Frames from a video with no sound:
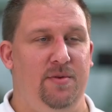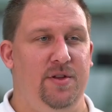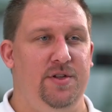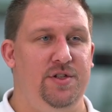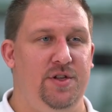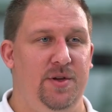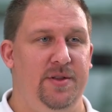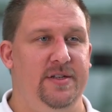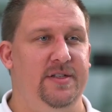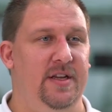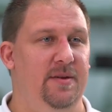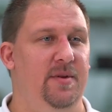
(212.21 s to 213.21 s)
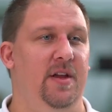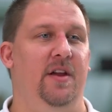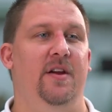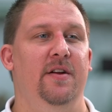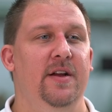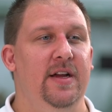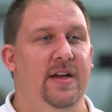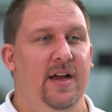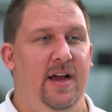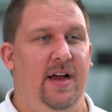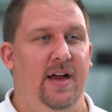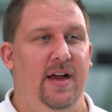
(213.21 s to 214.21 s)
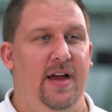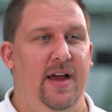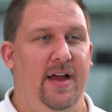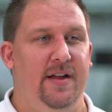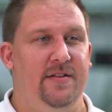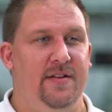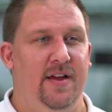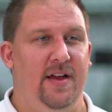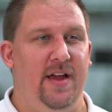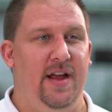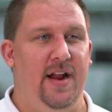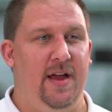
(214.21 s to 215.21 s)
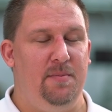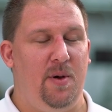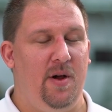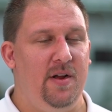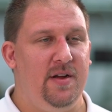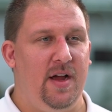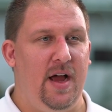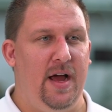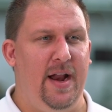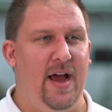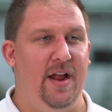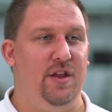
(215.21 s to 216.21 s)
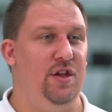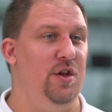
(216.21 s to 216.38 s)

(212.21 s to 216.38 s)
were able to show the team here at Hyde Park on how to